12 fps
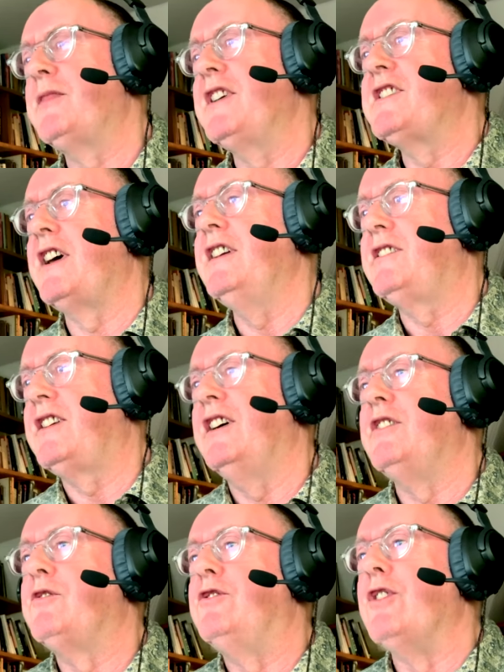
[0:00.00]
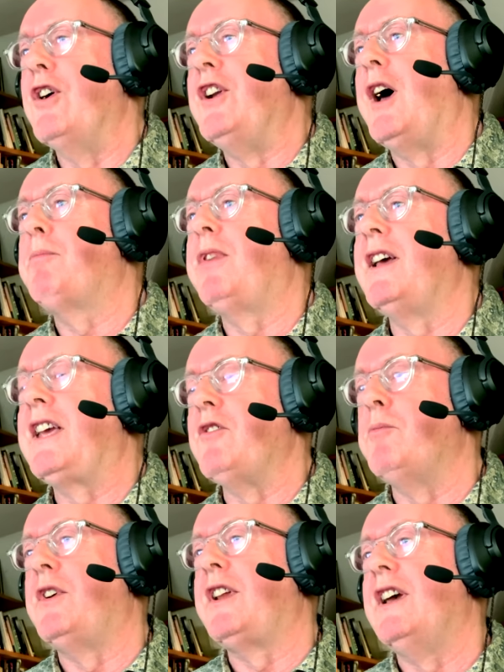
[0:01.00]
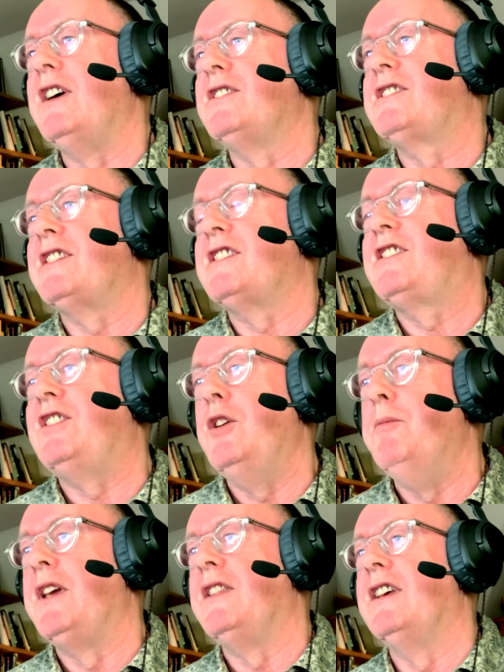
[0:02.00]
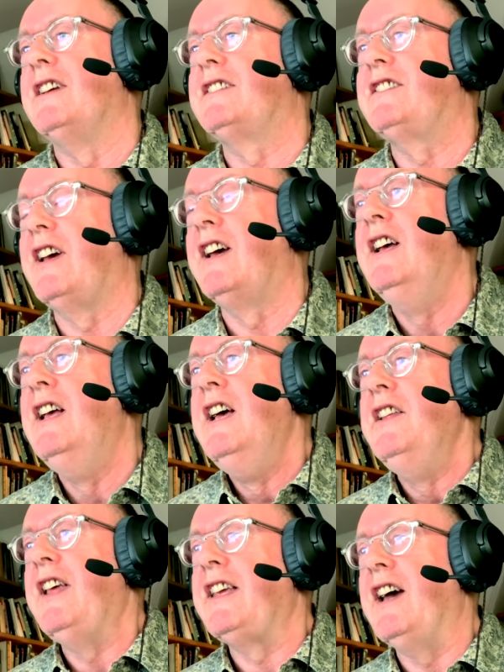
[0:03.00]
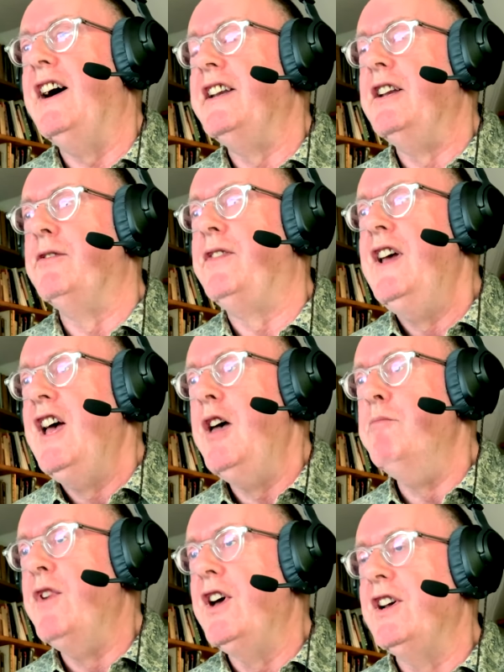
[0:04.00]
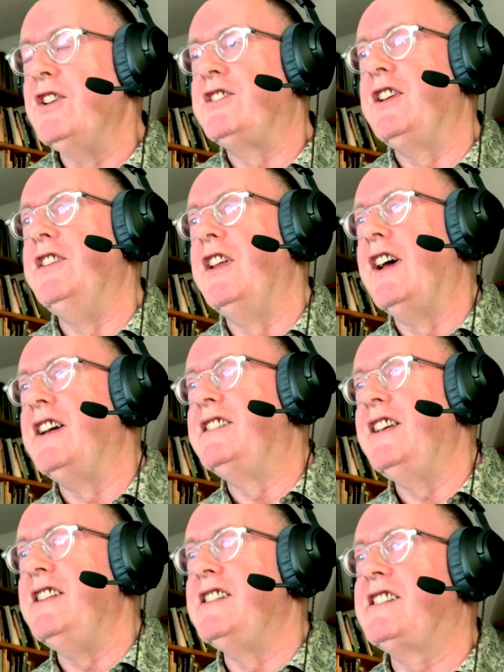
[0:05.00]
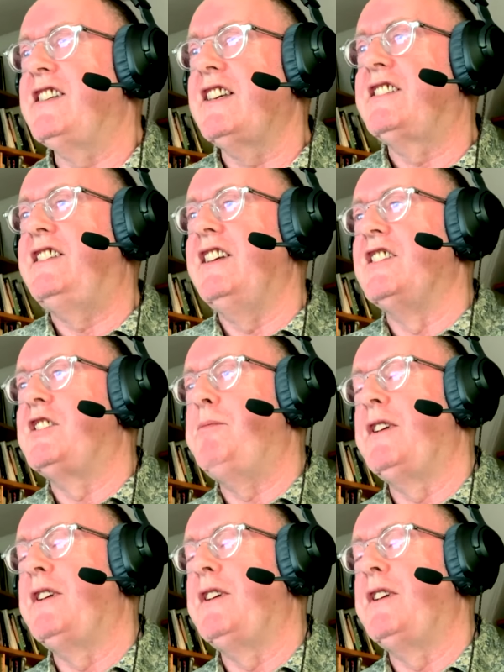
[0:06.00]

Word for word: Because I'd kind of grown up like everybody else, assuming that they kind of emerged in the 1960s.